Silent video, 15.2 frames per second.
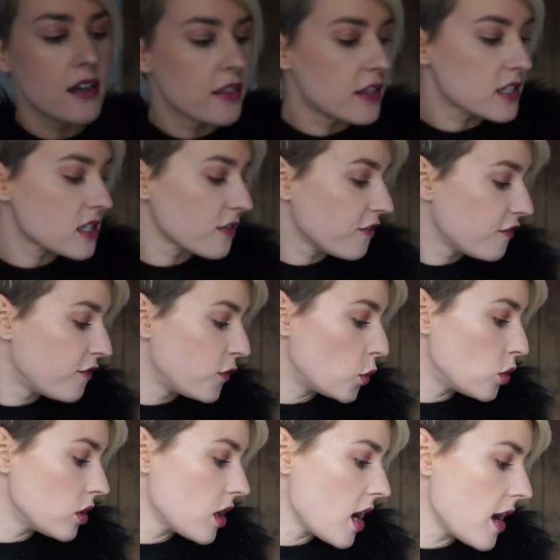the
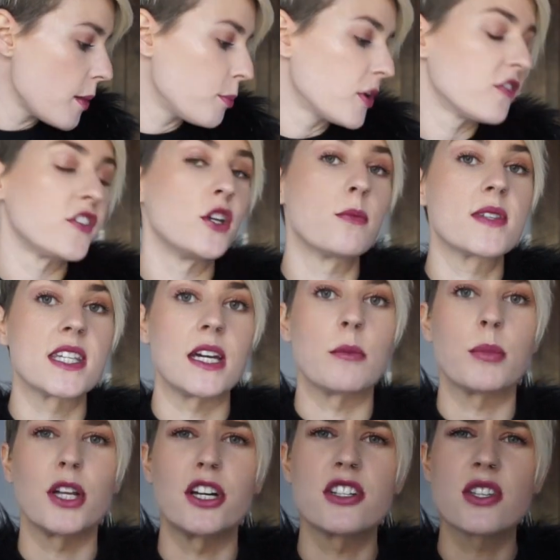Sephora Perfume
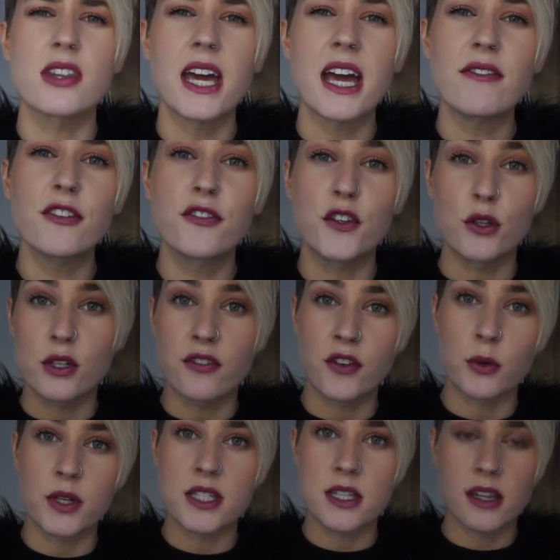Sampler. So they have a few
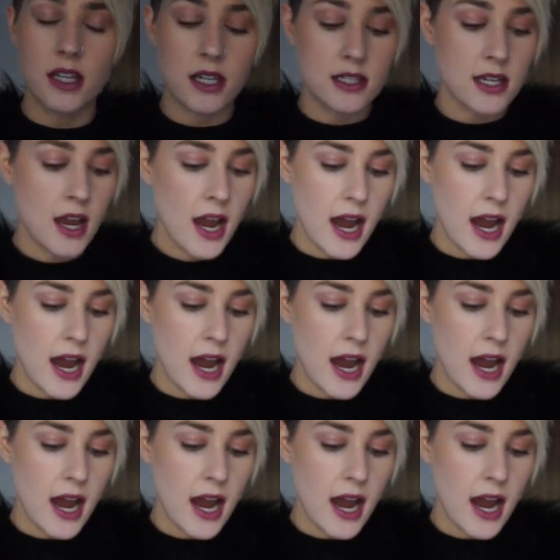different ones of these.